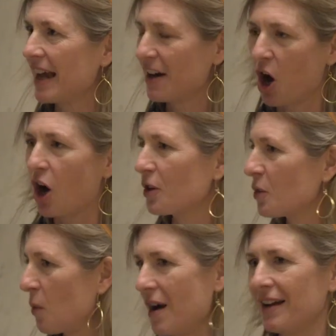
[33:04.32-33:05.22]
and
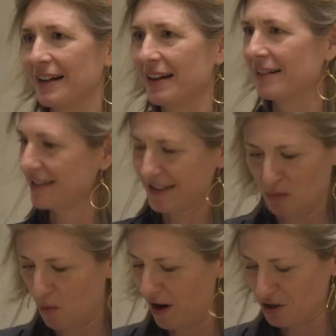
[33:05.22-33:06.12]
hard won, and
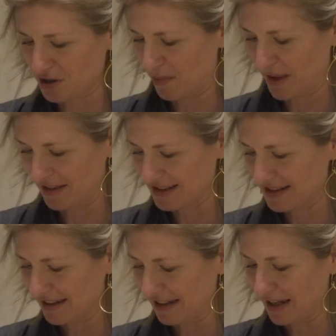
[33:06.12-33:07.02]
seem washed up by the
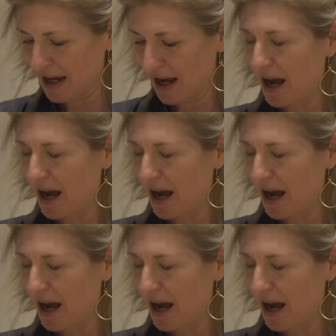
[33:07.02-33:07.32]
sea.